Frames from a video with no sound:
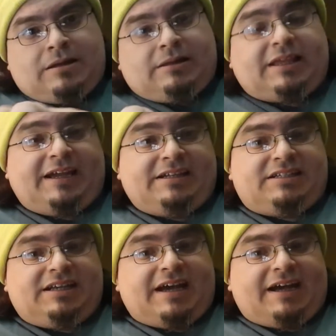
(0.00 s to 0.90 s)
The
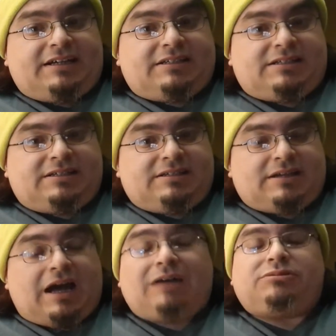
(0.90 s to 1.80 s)
ECX,
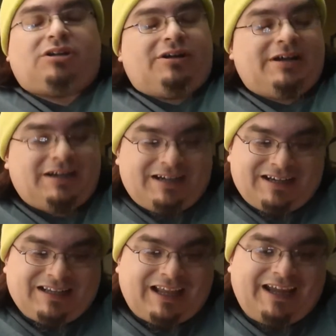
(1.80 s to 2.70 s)
I'm sorry,
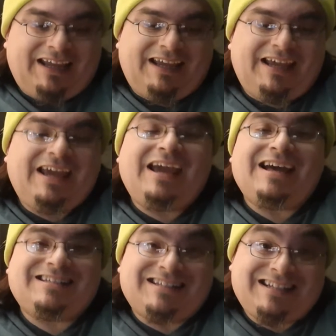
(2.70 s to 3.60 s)
the
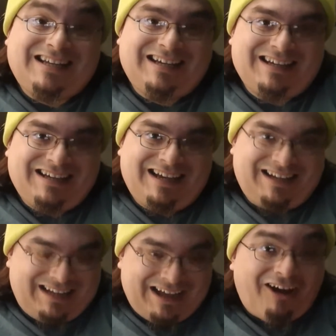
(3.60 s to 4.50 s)
ESC and
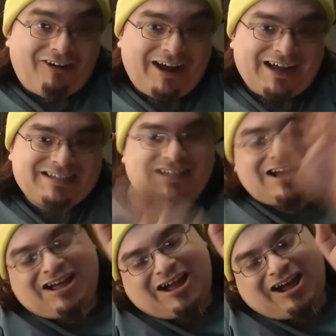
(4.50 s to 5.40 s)
the RX
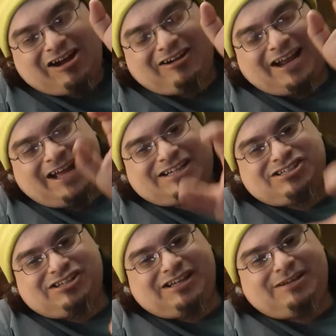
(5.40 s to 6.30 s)
are
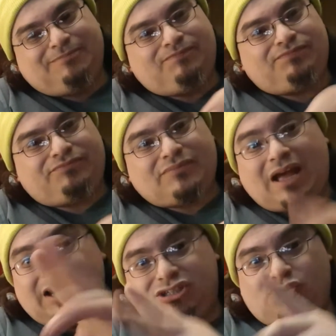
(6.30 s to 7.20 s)
actually
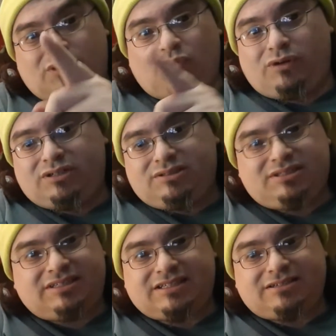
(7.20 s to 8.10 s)
a 2-in-1
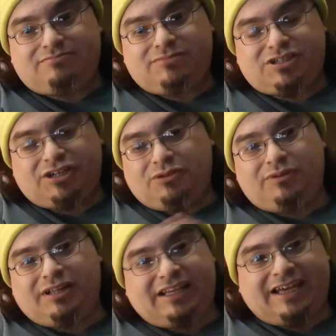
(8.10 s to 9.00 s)
system, so you
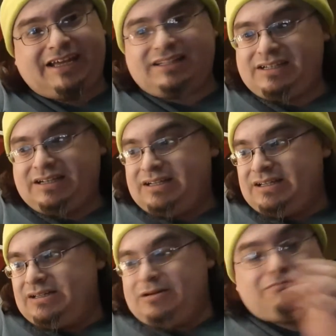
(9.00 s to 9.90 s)
really can't
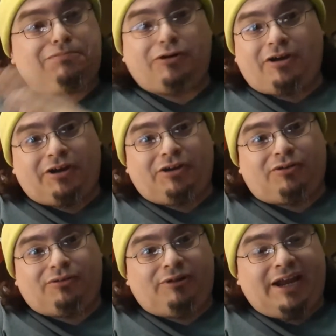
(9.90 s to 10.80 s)
put on your
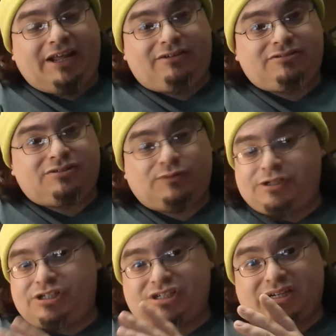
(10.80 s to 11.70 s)
own radios, which